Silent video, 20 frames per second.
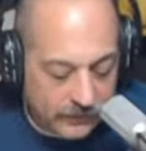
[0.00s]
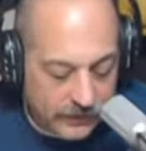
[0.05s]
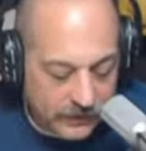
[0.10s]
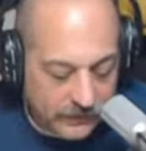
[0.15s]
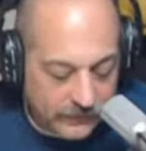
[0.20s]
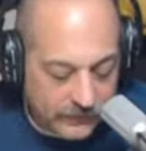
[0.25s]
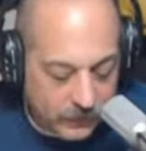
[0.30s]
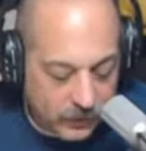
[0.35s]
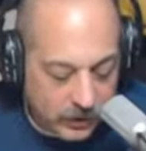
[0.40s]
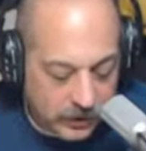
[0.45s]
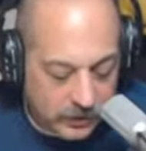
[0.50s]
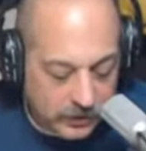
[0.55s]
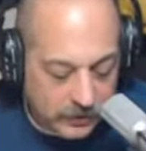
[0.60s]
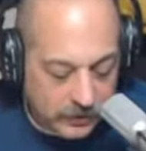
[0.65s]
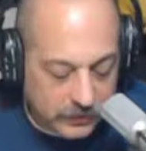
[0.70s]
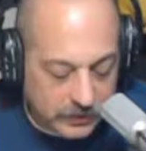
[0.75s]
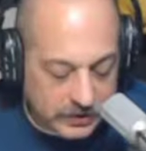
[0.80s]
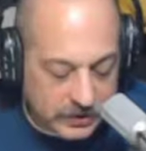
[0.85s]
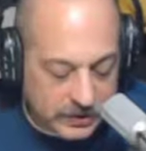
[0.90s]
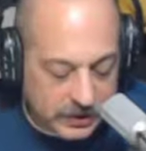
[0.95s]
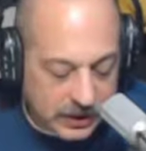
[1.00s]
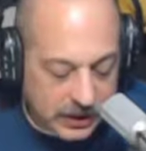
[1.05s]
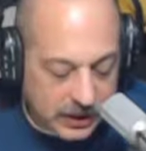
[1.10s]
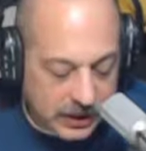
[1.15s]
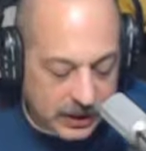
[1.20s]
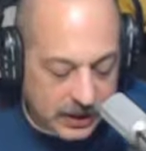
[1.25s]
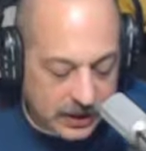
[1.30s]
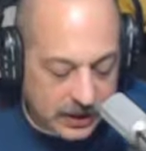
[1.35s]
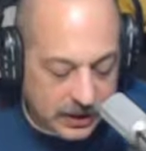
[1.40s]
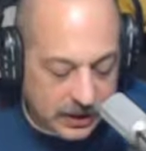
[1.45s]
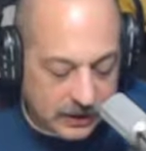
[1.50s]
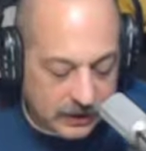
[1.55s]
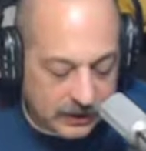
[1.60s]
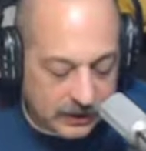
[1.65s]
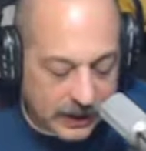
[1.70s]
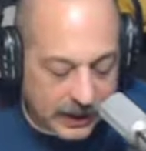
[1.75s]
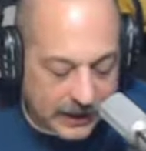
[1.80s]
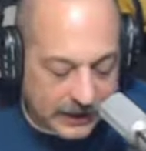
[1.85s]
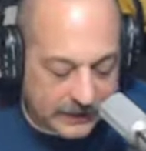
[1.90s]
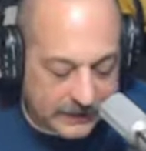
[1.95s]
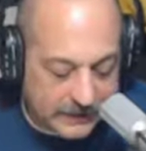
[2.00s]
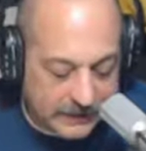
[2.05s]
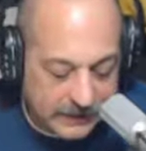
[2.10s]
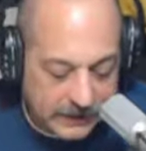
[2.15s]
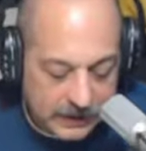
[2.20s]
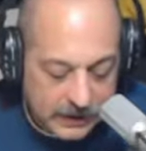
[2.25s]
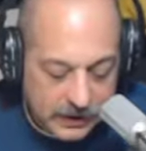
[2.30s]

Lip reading: he fought Christian Leite